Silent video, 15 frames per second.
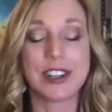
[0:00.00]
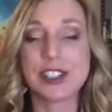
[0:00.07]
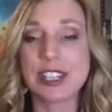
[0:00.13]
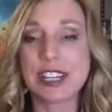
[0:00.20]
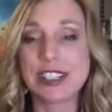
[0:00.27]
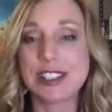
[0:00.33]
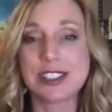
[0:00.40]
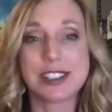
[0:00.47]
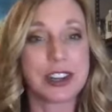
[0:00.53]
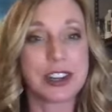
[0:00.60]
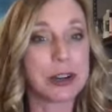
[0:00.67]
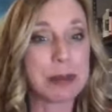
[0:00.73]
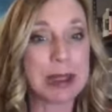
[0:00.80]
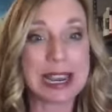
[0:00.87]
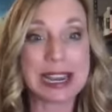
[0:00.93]
First, I just
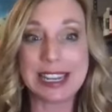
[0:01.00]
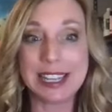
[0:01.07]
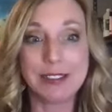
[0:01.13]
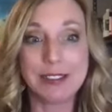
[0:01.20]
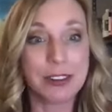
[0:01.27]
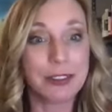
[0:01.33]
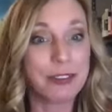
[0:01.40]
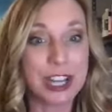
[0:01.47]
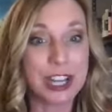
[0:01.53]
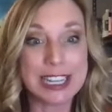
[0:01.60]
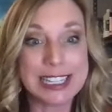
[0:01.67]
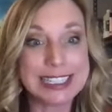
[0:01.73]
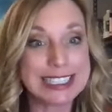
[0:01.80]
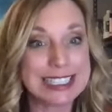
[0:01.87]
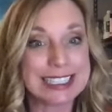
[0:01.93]
started painting for
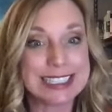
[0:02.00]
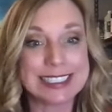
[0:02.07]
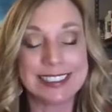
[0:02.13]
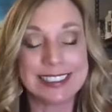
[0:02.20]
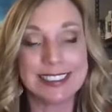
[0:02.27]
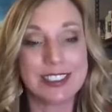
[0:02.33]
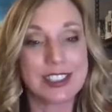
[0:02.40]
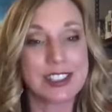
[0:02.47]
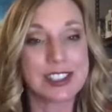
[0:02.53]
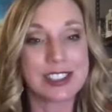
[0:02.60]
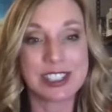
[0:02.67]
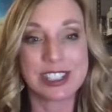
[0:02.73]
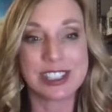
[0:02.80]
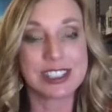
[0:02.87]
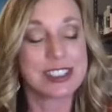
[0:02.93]
fun and
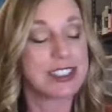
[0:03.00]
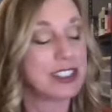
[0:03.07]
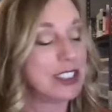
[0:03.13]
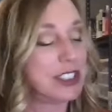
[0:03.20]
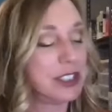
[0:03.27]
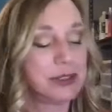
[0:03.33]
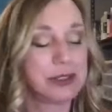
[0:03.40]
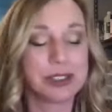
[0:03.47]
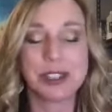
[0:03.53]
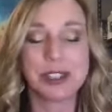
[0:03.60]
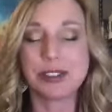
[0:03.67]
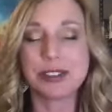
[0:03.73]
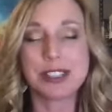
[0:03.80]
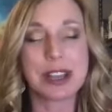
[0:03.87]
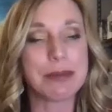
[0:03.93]
just to do a
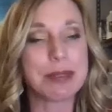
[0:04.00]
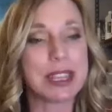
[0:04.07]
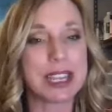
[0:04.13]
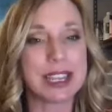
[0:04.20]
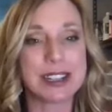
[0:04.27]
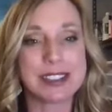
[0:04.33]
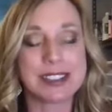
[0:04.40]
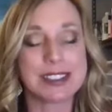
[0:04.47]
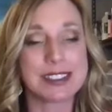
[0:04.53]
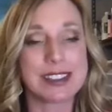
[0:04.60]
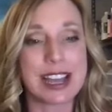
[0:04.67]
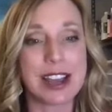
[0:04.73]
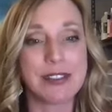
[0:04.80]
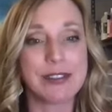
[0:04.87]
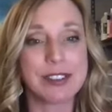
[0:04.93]
little something to
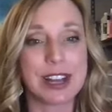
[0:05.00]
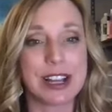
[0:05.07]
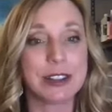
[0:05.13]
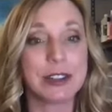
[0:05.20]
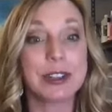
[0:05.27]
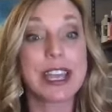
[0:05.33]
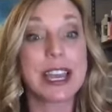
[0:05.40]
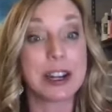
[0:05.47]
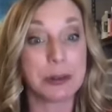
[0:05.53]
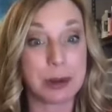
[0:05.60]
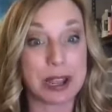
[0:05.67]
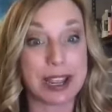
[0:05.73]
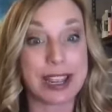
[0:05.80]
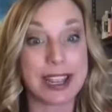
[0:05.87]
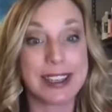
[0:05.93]
have a little
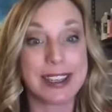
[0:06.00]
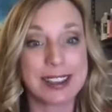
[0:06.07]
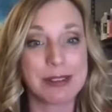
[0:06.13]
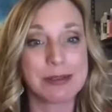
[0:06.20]
getaway.